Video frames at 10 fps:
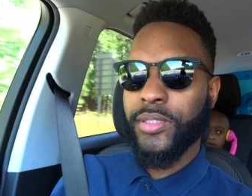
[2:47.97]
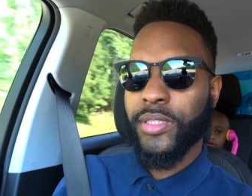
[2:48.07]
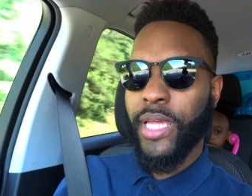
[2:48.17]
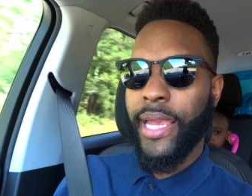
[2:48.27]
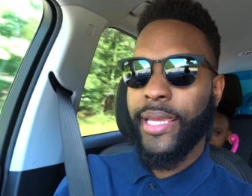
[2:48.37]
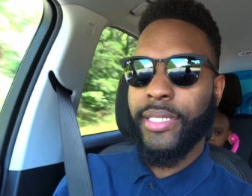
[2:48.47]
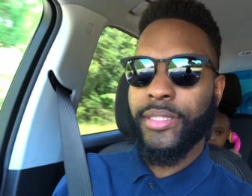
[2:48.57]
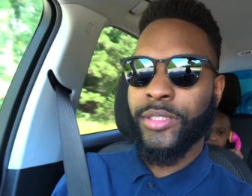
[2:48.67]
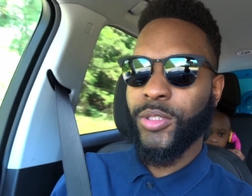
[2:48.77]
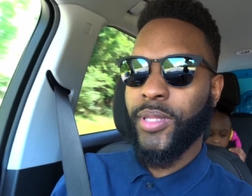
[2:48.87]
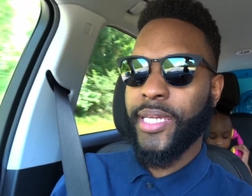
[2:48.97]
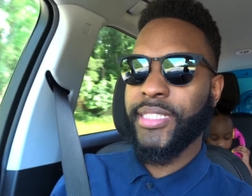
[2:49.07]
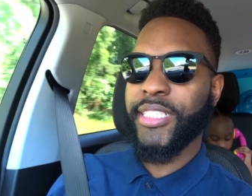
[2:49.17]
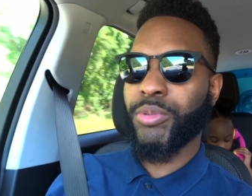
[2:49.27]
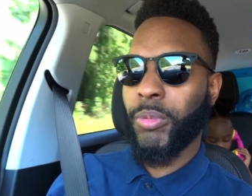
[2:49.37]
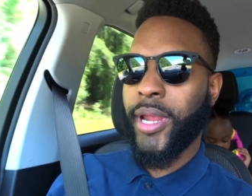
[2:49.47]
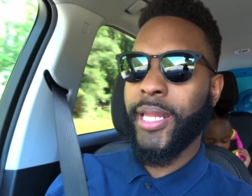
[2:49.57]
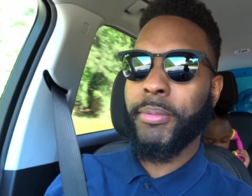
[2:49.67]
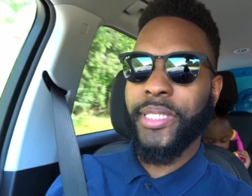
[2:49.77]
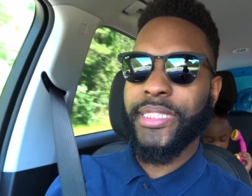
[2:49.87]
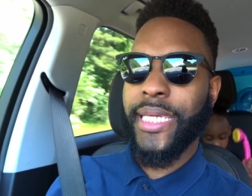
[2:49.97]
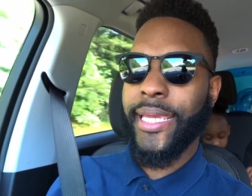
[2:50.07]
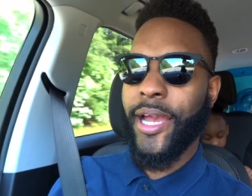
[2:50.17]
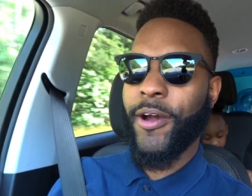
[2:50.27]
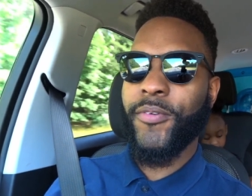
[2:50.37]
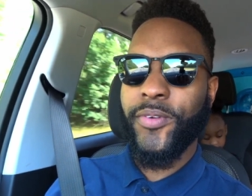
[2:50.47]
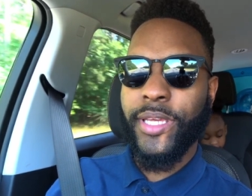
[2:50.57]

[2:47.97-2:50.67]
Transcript: like, do they just randomly take off